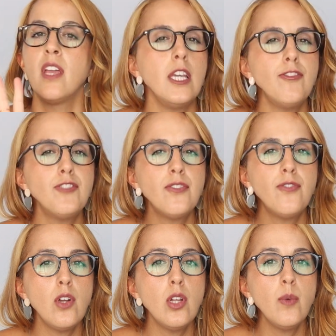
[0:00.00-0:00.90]
If the
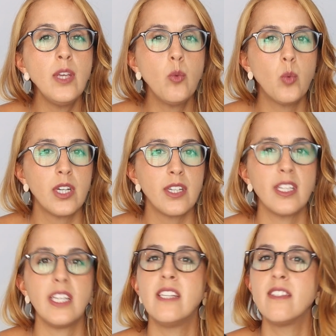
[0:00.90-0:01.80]
following word
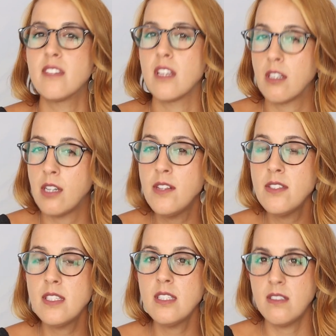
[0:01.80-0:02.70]
is
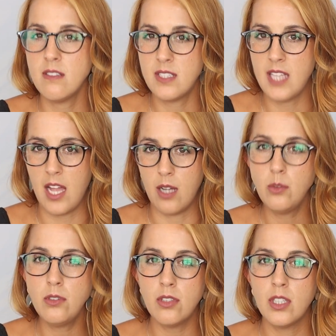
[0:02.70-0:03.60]
consonant sound,